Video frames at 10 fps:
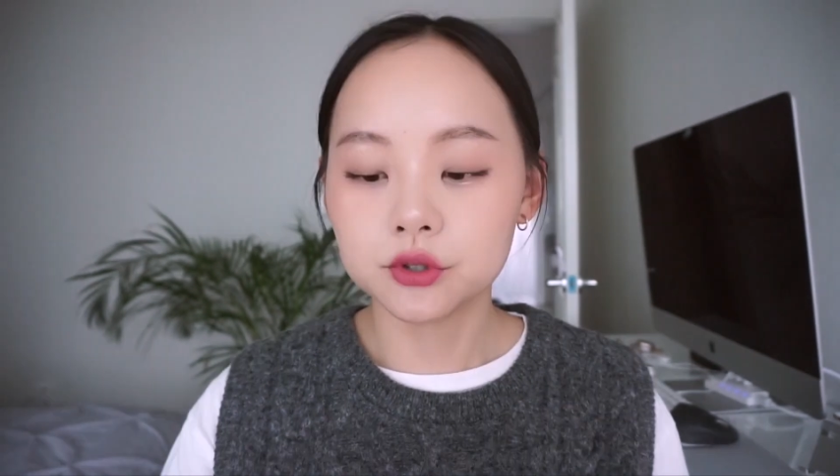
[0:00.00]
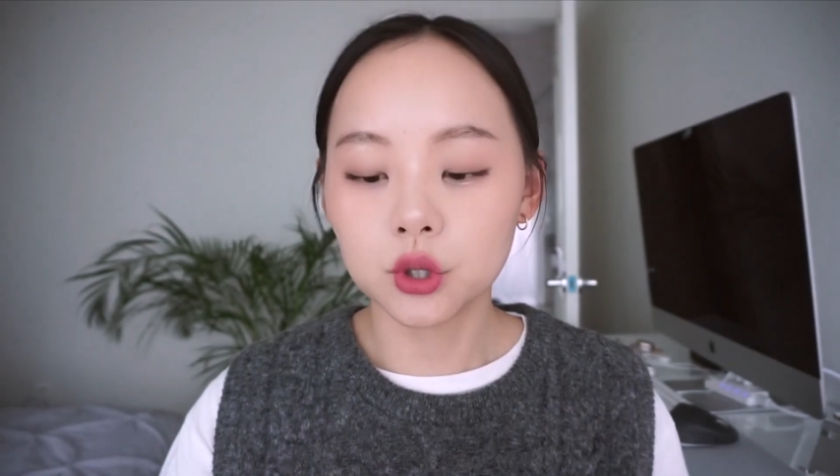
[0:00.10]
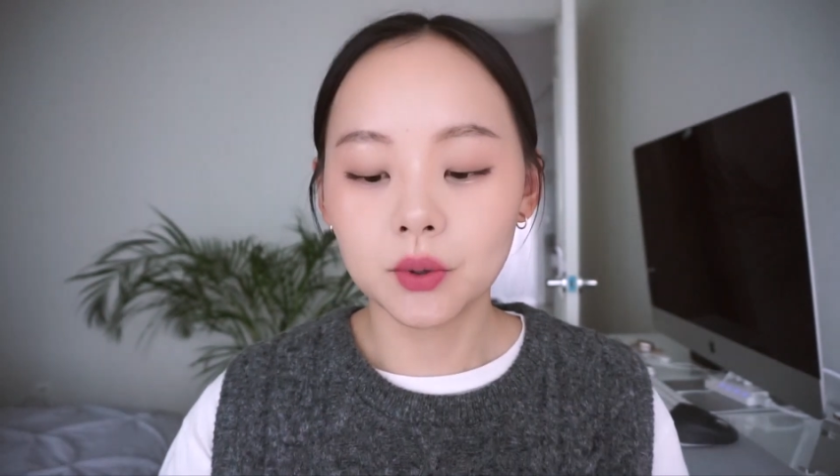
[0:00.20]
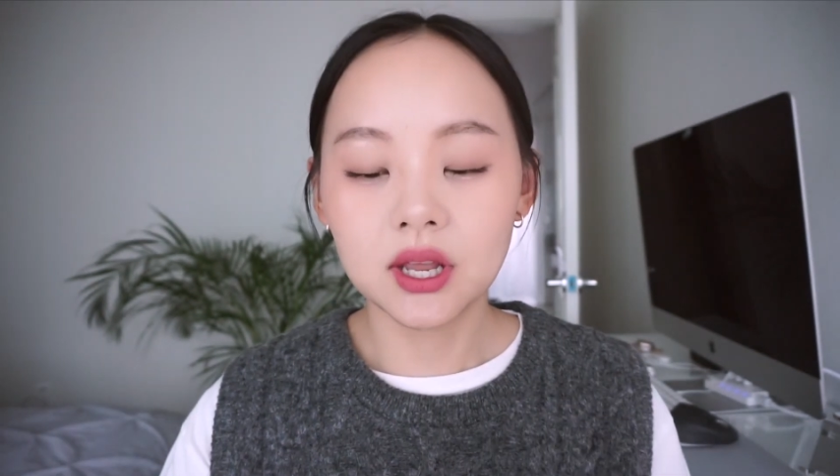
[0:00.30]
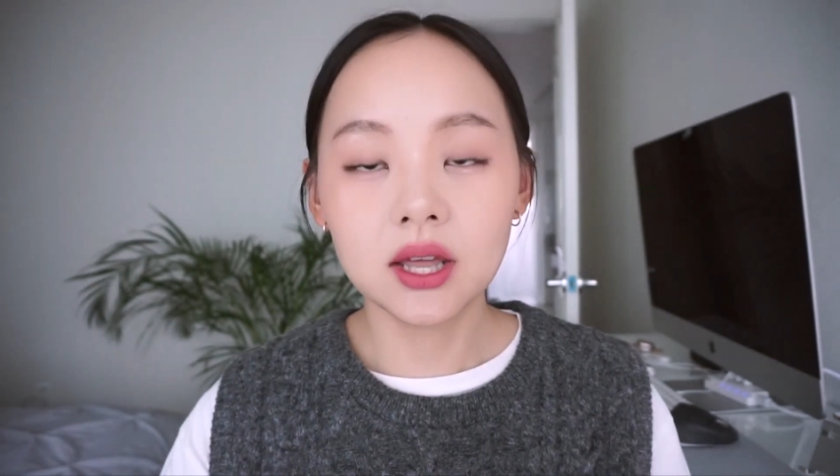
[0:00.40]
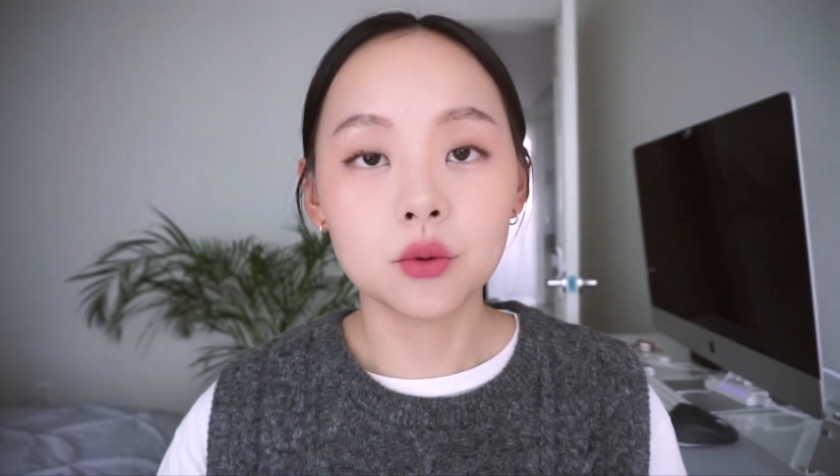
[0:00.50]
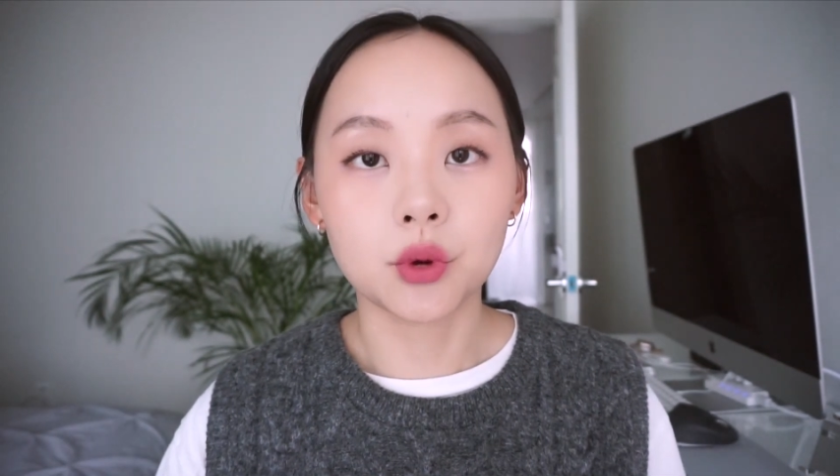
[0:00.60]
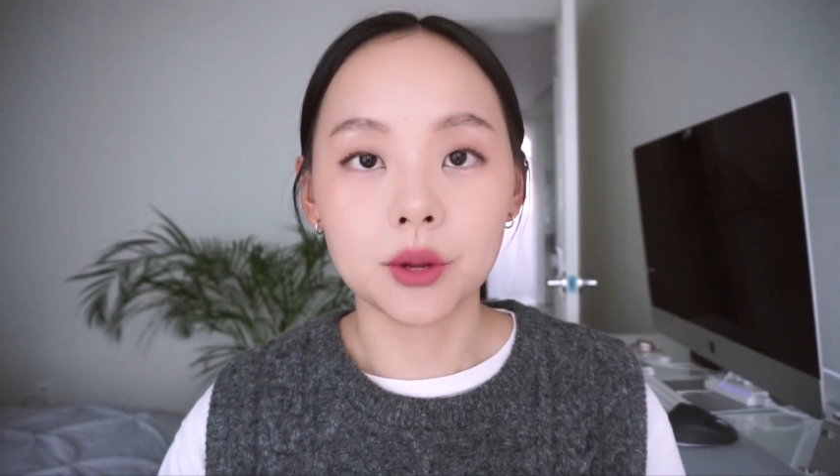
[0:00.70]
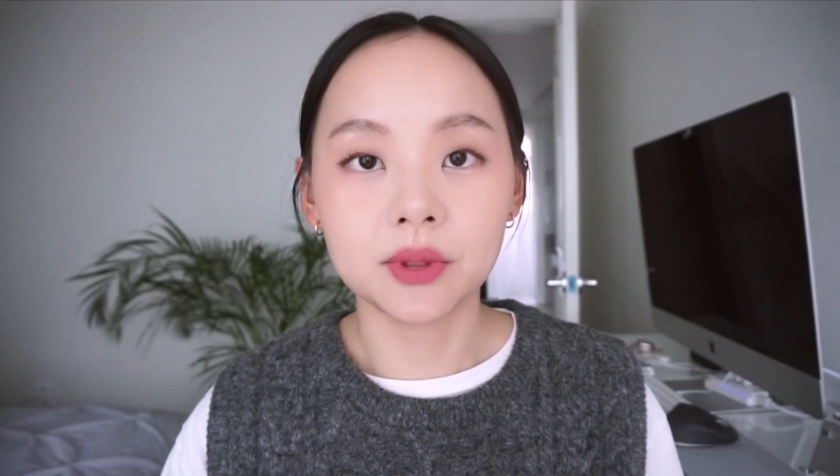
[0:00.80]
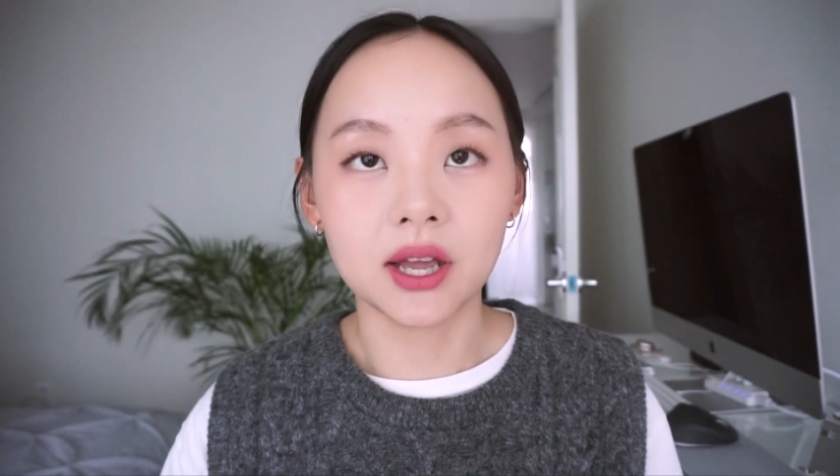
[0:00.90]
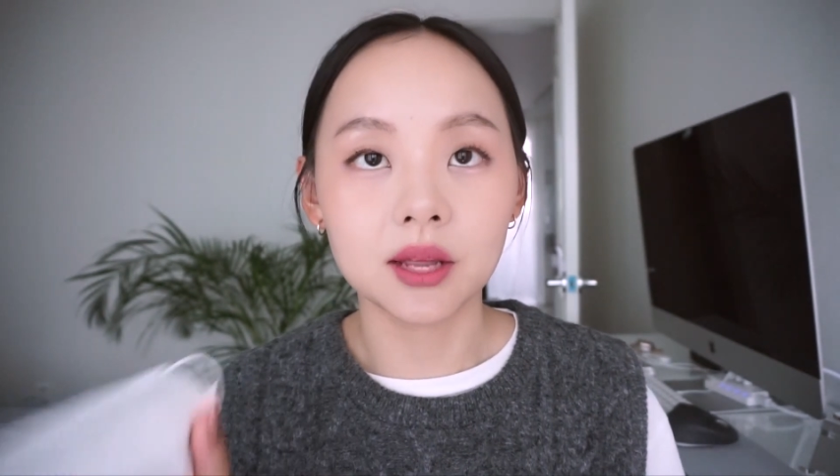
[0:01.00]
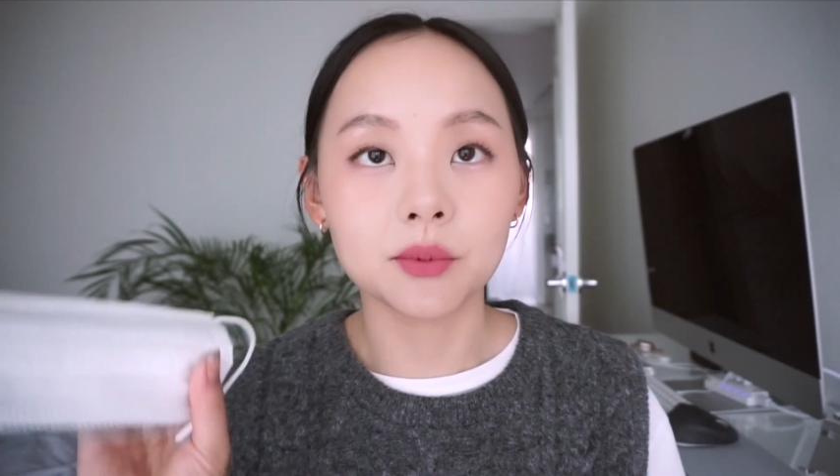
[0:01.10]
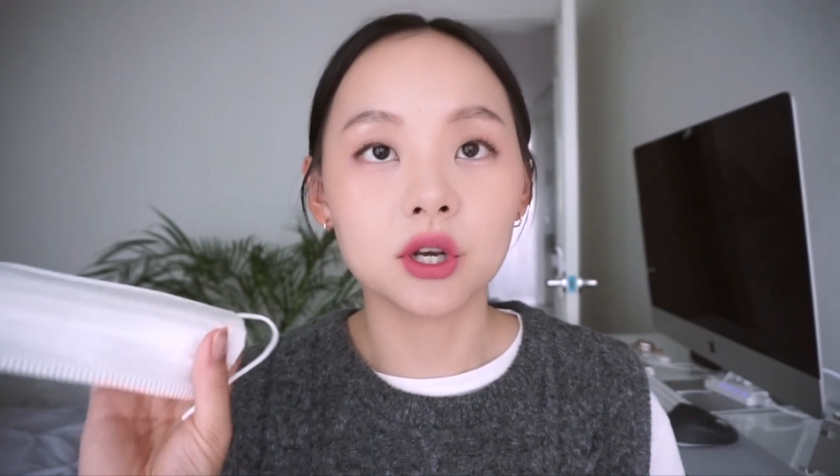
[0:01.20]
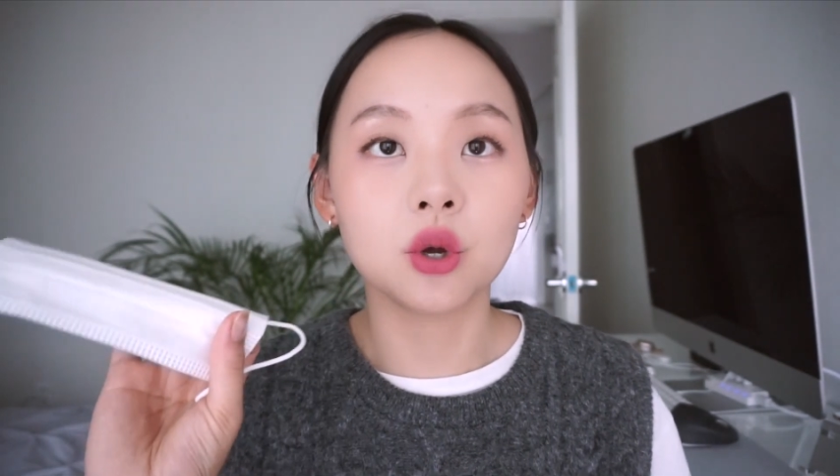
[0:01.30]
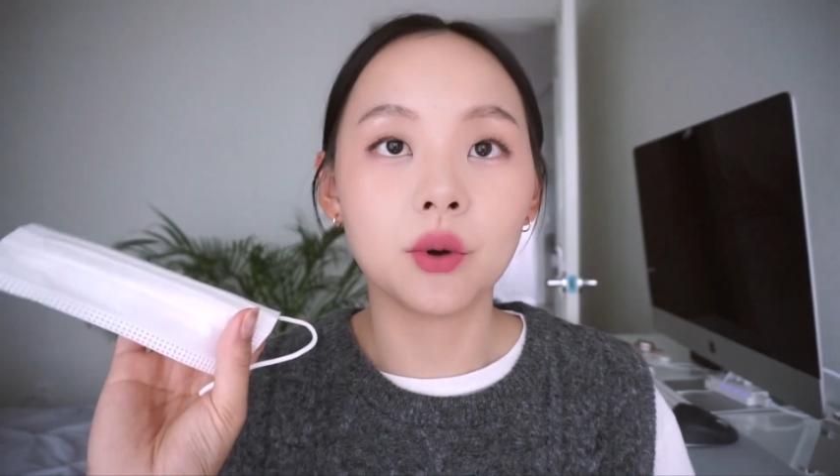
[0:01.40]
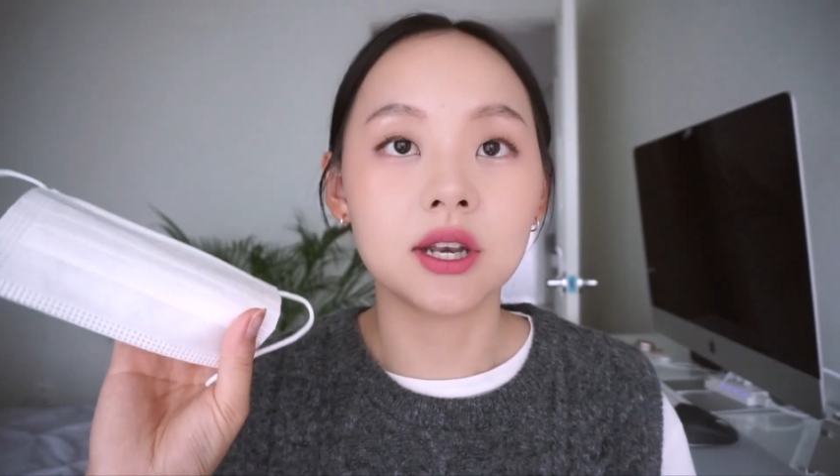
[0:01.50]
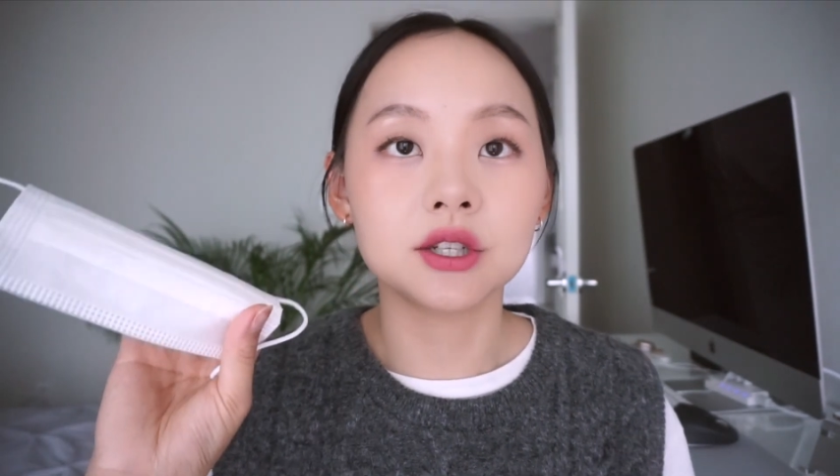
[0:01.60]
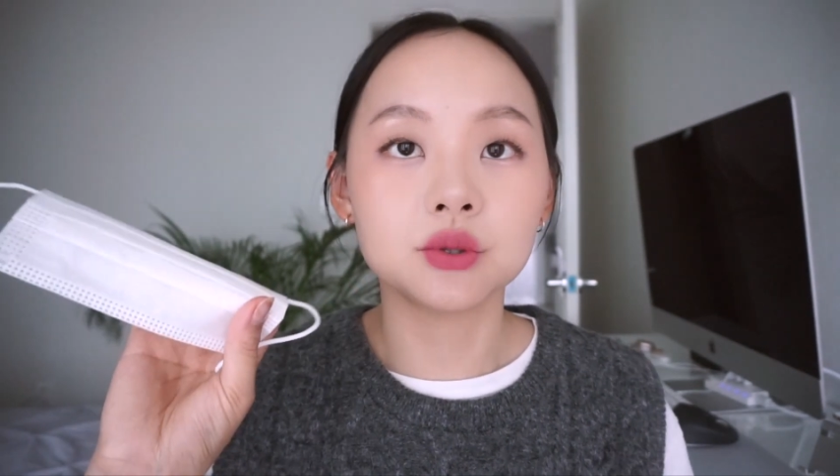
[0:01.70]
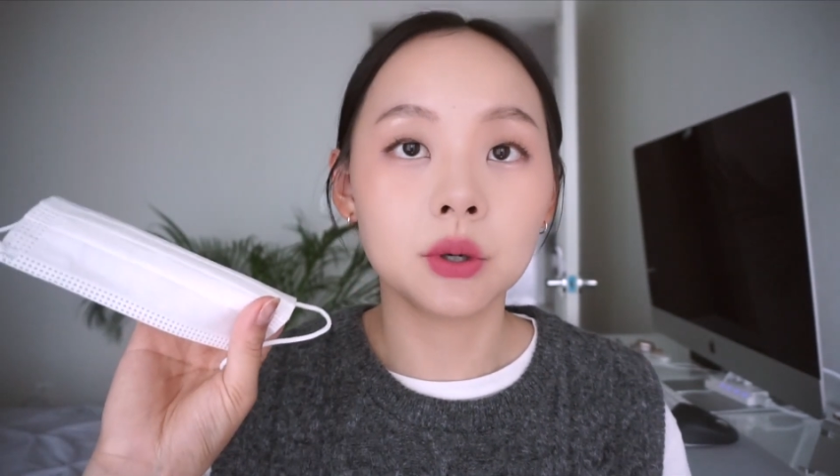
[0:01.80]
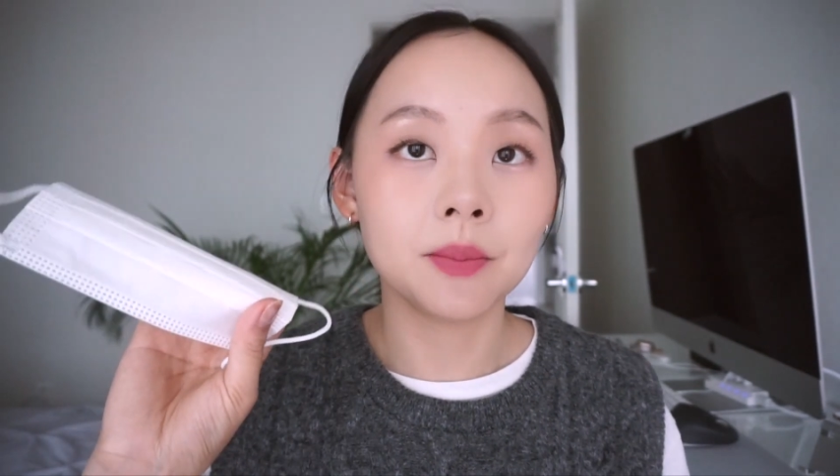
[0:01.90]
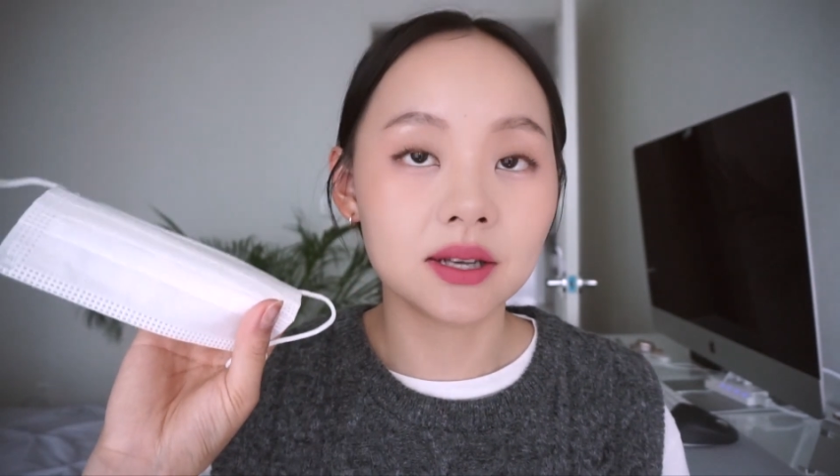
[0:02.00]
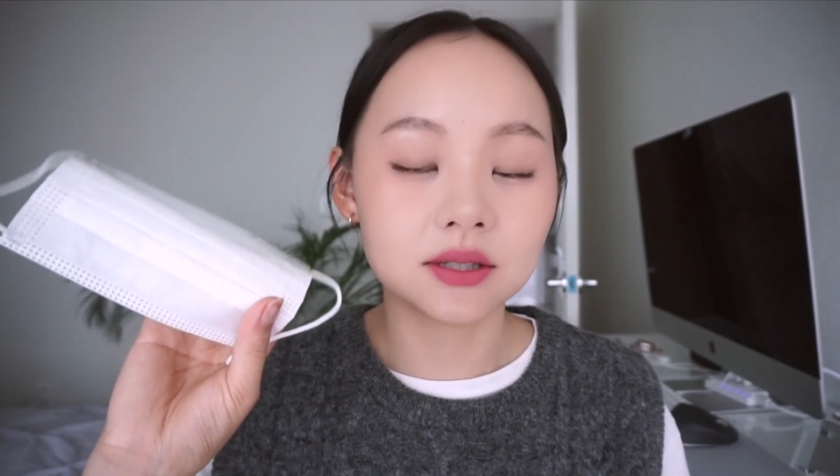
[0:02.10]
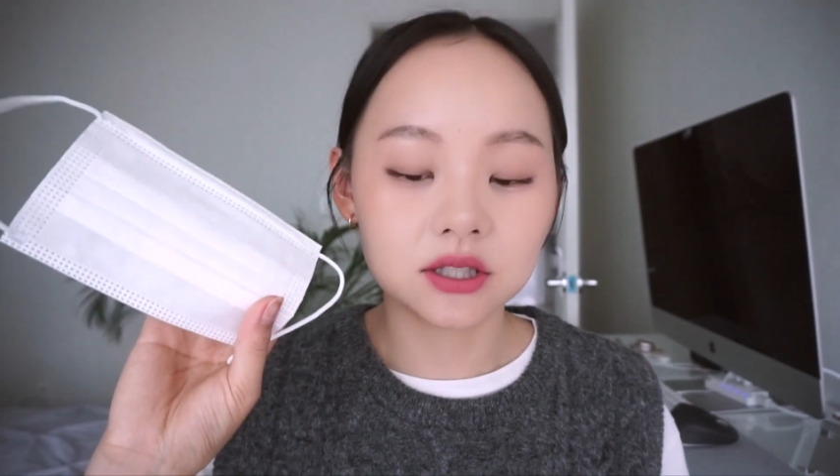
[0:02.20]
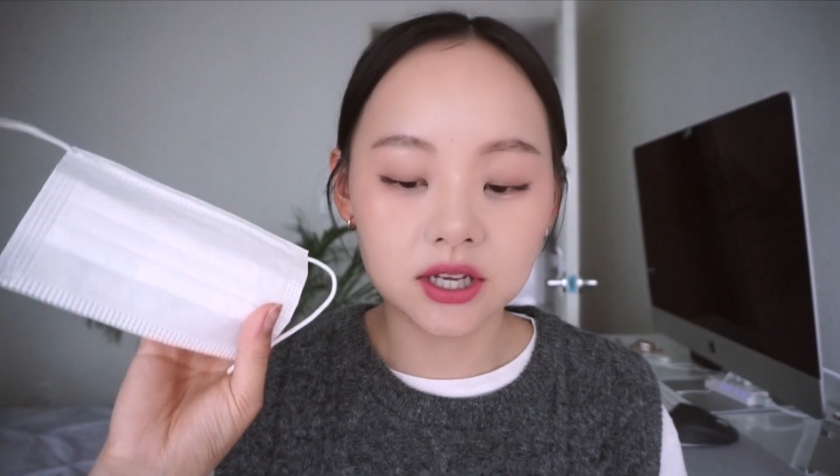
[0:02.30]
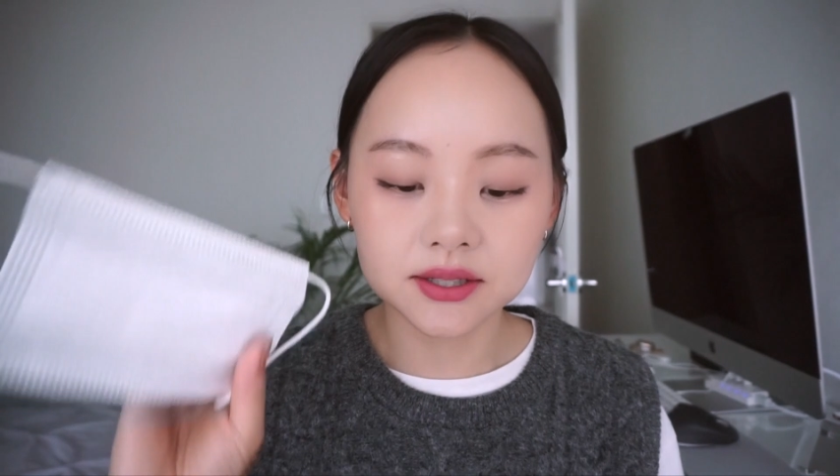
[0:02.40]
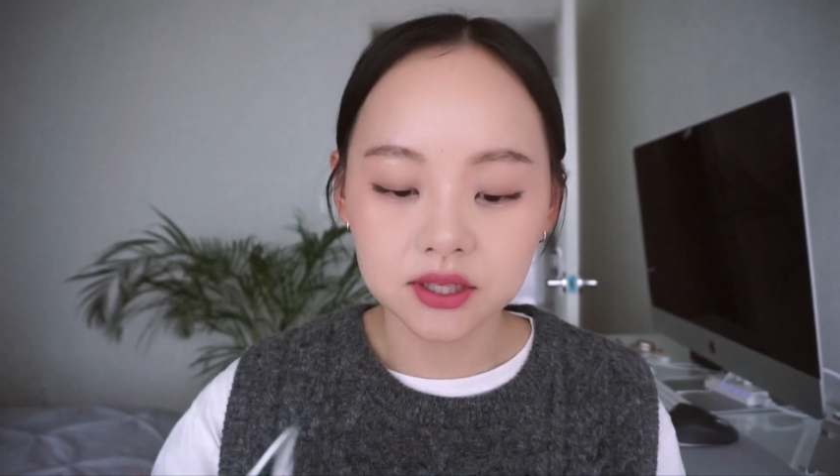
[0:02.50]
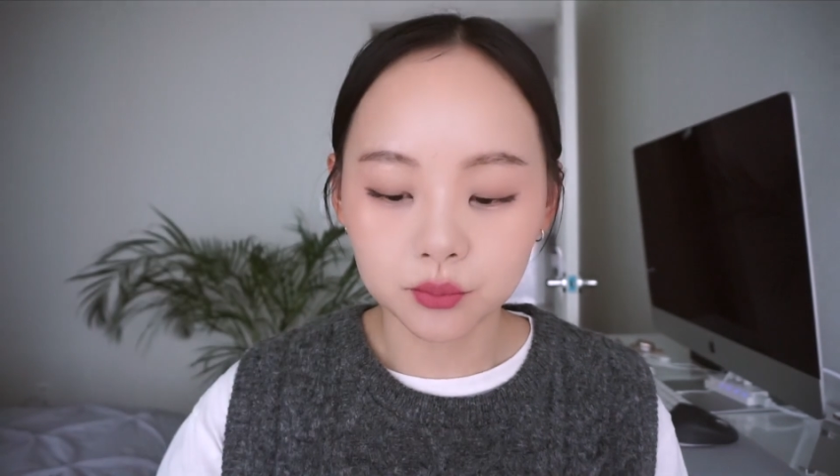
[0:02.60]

So I went ahead and reapplied it. I'm gonna go ahead and do a mask test.